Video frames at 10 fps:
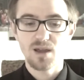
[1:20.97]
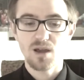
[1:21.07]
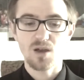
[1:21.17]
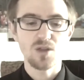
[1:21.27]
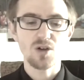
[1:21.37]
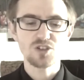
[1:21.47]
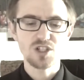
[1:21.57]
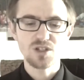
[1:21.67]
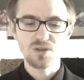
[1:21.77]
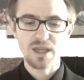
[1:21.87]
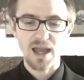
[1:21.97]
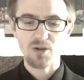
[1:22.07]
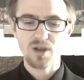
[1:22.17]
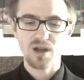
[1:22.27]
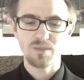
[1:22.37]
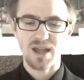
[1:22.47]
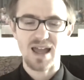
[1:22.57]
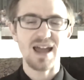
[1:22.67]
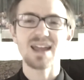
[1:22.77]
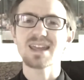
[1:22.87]
Although she knew the outcome,
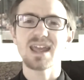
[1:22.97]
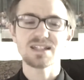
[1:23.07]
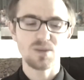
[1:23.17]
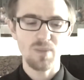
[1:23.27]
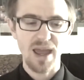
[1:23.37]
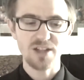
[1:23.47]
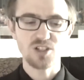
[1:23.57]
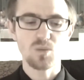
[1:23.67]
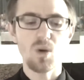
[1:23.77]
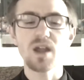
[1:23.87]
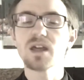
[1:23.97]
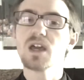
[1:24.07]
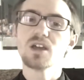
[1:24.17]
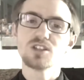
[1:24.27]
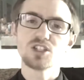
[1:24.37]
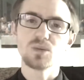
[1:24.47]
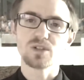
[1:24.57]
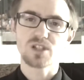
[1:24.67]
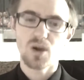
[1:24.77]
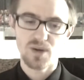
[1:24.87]
I can't imagine what she
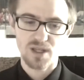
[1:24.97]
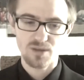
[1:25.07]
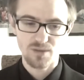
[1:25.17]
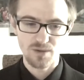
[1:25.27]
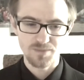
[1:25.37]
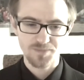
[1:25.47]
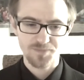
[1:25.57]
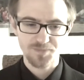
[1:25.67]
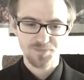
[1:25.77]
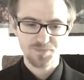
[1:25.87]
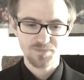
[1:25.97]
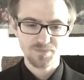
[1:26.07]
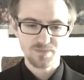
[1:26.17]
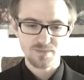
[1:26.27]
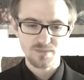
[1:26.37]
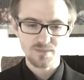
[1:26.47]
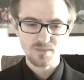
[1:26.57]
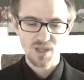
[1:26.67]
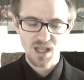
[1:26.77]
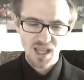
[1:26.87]
was going through.
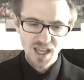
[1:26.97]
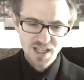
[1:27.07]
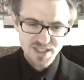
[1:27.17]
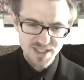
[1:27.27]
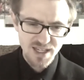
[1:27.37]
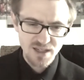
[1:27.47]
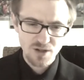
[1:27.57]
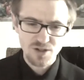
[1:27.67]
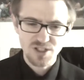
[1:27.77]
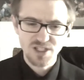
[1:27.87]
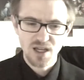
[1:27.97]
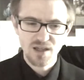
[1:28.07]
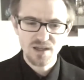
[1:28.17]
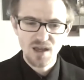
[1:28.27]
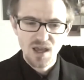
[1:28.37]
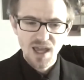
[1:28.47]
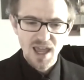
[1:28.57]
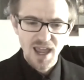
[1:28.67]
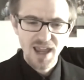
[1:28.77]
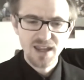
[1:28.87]
Seeing her son
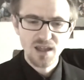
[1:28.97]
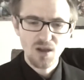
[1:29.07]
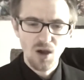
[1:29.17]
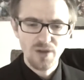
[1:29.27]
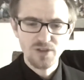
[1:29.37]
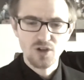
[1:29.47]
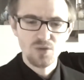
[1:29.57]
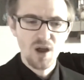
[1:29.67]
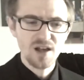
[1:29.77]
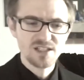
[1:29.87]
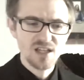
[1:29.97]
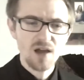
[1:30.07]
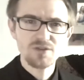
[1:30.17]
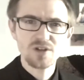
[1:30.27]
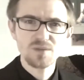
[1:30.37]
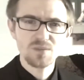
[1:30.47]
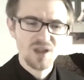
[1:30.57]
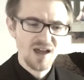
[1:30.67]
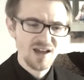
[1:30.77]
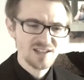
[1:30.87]
hanging on the cross, covered in
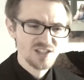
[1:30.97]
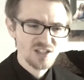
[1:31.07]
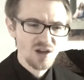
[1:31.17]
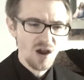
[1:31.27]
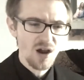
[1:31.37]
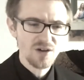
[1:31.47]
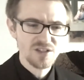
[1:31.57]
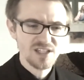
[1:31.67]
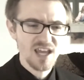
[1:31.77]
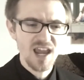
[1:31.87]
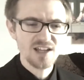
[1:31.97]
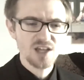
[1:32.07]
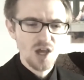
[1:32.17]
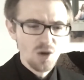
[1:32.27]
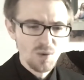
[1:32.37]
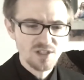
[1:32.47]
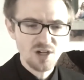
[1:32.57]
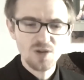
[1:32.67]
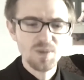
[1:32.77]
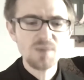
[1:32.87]
blood, scars caked with
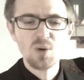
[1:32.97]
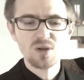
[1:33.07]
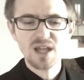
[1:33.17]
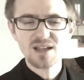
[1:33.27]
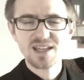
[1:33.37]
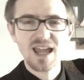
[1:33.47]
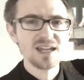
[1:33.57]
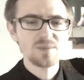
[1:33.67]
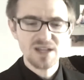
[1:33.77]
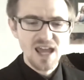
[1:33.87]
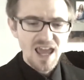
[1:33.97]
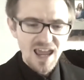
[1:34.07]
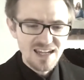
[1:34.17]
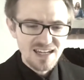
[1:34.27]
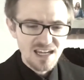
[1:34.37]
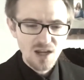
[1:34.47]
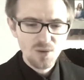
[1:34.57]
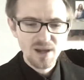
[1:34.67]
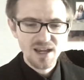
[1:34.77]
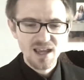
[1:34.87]
dirt, people yelling at him, and
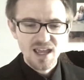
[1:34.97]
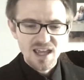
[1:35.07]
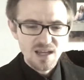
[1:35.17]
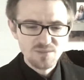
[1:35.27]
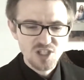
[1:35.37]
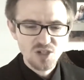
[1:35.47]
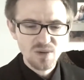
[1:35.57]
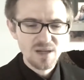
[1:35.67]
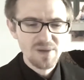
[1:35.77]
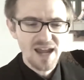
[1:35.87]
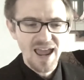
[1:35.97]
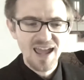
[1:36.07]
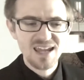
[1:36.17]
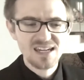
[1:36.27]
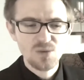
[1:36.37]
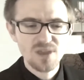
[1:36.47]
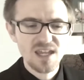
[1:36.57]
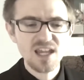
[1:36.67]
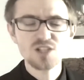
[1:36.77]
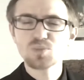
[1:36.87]
hearing him scream in agony
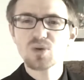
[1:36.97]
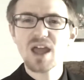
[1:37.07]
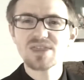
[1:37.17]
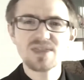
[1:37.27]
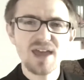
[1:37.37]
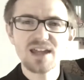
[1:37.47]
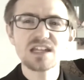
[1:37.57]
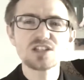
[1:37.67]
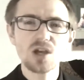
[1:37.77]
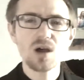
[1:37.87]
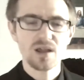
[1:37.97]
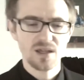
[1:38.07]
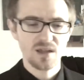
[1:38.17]
with each breath that he took.